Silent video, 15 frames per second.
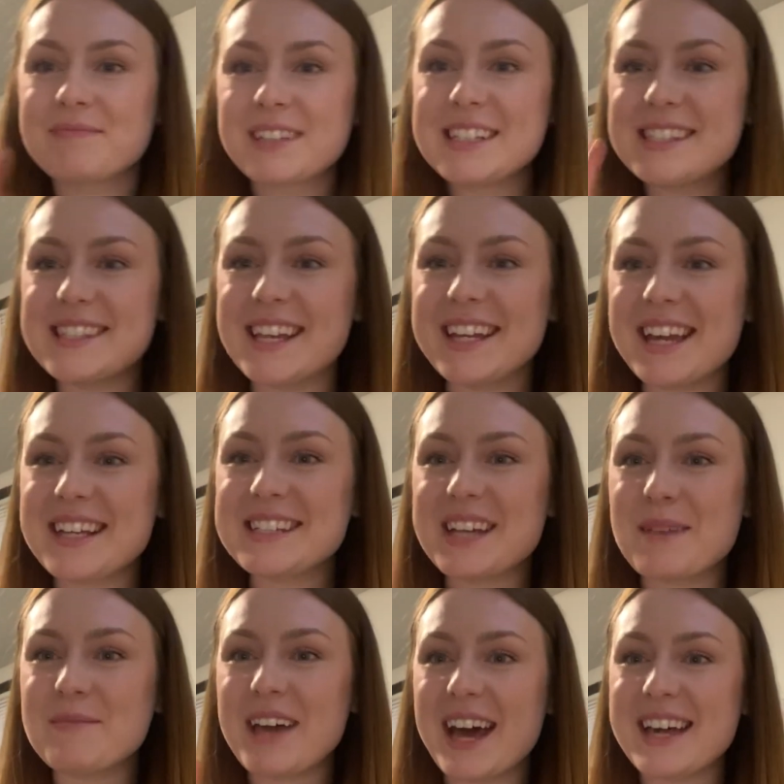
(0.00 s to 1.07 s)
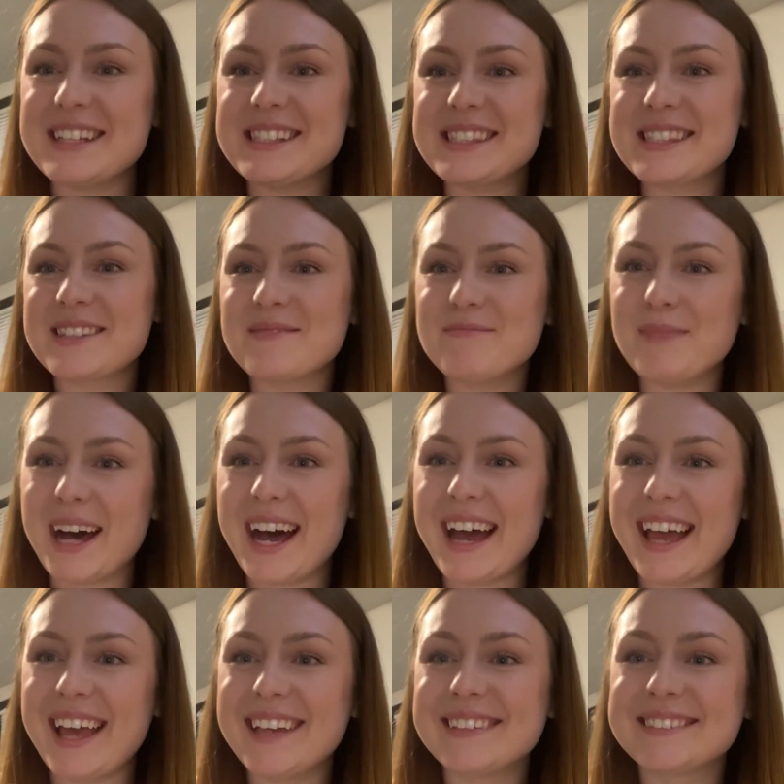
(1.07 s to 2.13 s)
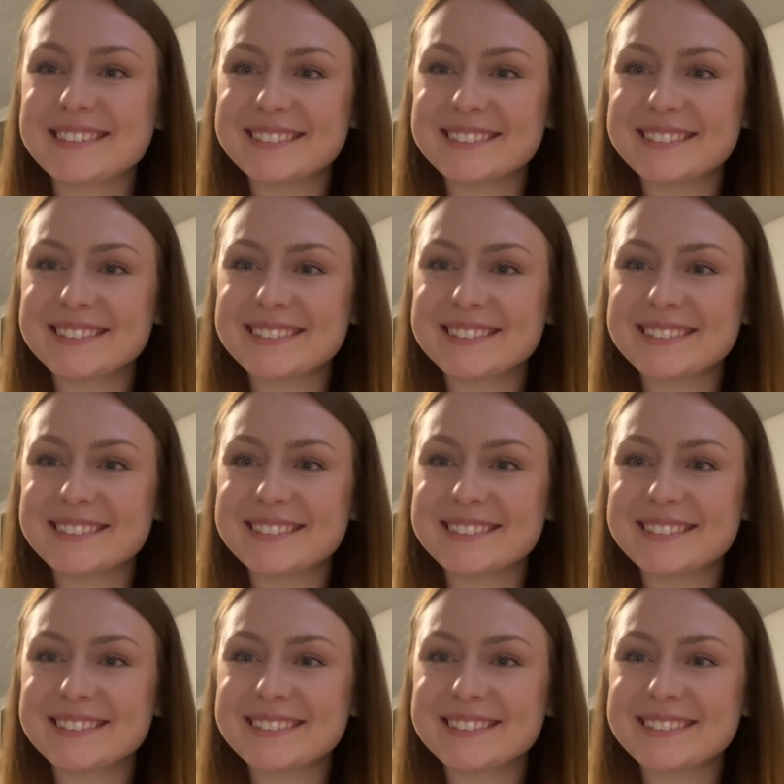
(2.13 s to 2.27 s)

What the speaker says: See you next time, guys. Bye.